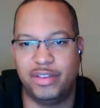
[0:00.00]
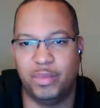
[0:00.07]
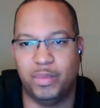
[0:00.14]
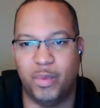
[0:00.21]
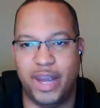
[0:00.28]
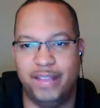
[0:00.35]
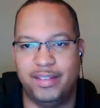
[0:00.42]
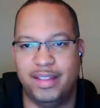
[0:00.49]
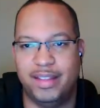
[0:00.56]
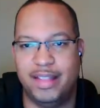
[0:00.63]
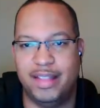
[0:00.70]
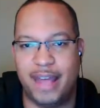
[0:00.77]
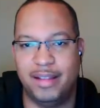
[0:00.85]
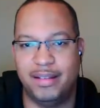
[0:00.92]
just
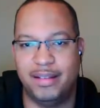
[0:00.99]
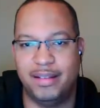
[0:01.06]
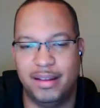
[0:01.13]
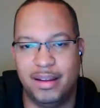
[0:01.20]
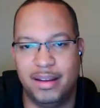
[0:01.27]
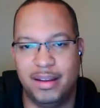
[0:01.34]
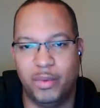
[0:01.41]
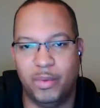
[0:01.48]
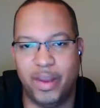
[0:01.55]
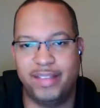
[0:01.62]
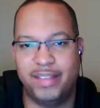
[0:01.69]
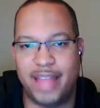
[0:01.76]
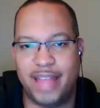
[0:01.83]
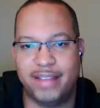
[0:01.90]
wasted that
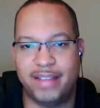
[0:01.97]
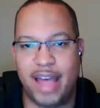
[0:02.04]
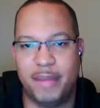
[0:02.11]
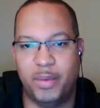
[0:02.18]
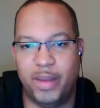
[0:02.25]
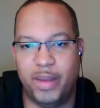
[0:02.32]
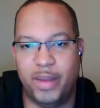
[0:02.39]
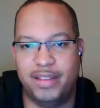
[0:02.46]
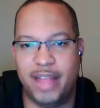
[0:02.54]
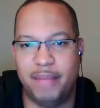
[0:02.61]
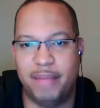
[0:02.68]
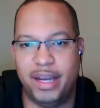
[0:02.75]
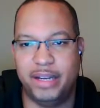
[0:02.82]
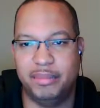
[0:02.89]
time and wasted
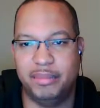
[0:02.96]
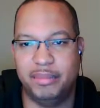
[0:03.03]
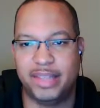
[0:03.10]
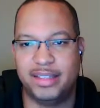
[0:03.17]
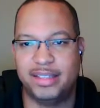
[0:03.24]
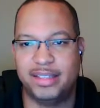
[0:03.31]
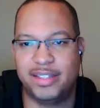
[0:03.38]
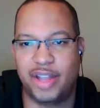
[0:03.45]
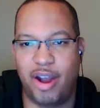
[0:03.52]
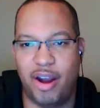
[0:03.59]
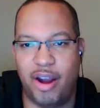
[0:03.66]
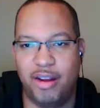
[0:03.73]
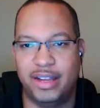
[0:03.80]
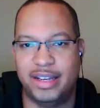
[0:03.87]
that money. But this
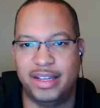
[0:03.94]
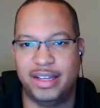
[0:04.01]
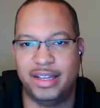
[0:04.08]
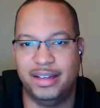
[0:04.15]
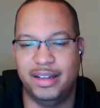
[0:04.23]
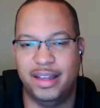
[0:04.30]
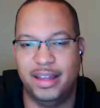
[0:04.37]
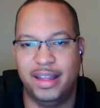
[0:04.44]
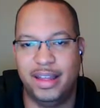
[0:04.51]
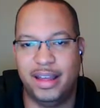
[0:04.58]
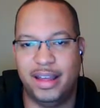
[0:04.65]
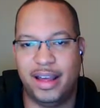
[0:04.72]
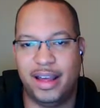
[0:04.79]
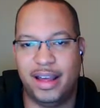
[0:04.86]
targeting
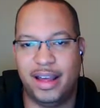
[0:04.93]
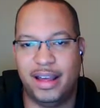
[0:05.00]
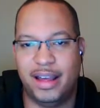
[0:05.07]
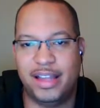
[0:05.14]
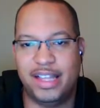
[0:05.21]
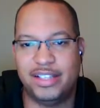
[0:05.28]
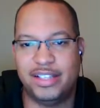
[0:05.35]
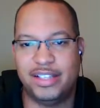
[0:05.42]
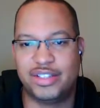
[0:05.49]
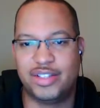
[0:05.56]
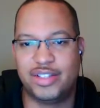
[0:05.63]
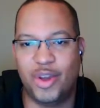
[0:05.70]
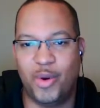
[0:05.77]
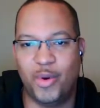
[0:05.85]
is
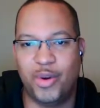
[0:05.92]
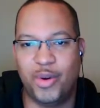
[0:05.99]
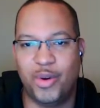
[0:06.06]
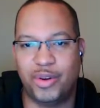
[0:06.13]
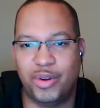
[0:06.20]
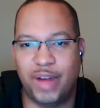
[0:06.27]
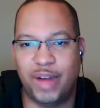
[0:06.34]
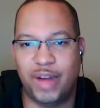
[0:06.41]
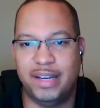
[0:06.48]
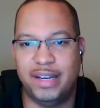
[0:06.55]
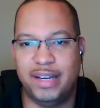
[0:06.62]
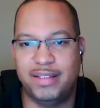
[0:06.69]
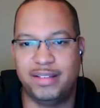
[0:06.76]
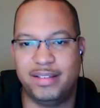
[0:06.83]
so critical. I
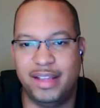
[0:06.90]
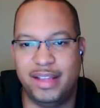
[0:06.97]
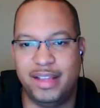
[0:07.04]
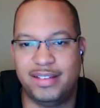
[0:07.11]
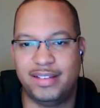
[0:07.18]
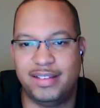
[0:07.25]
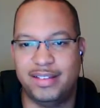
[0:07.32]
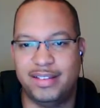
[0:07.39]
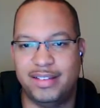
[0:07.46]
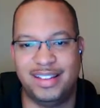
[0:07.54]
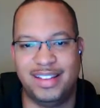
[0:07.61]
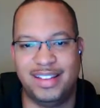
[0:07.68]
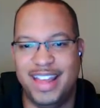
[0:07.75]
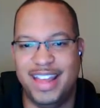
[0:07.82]
mean, it's
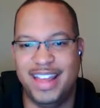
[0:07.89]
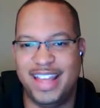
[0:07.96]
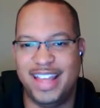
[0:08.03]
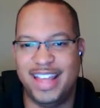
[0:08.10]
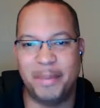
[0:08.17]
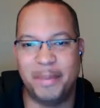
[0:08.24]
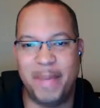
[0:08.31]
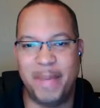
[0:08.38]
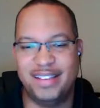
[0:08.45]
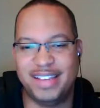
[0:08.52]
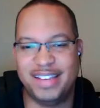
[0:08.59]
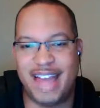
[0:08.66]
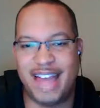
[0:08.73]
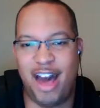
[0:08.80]
it's
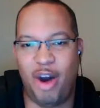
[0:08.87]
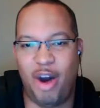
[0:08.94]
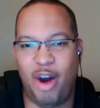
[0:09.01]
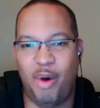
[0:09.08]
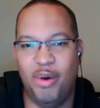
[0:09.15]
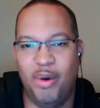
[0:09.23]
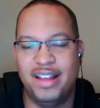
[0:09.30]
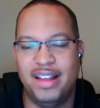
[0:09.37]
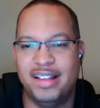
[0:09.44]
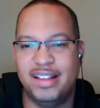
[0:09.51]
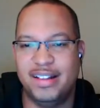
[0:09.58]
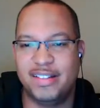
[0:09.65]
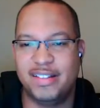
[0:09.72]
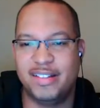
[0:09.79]
amazing how
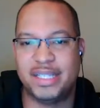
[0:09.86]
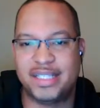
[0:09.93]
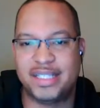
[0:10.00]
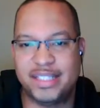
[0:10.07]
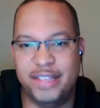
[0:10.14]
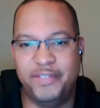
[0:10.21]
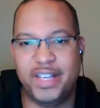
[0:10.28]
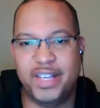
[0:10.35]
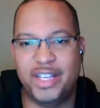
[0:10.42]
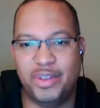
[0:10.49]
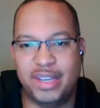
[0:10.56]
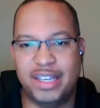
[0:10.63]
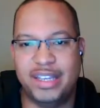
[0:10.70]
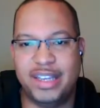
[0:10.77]

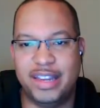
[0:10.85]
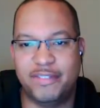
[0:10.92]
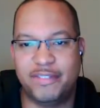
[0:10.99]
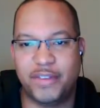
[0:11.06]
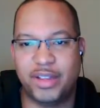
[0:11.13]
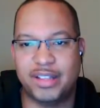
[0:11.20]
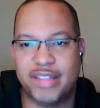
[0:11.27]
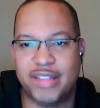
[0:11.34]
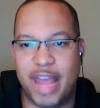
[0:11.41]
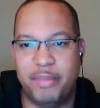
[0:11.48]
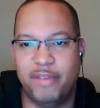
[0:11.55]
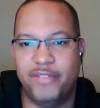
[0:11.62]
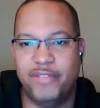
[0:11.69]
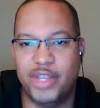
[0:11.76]
specific you can get for the
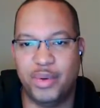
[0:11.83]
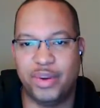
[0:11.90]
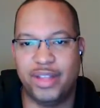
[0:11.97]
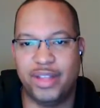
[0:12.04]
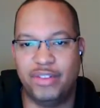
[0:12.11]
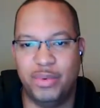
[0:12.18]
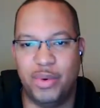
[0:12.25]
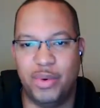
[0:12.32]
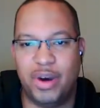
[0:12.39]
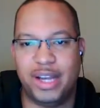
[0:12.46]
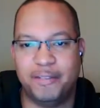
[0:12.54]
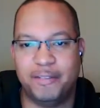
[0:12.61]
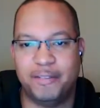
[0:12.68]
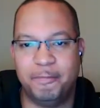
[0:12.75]
type of viewer that you
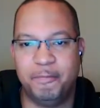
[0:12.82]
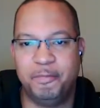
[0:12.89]
want.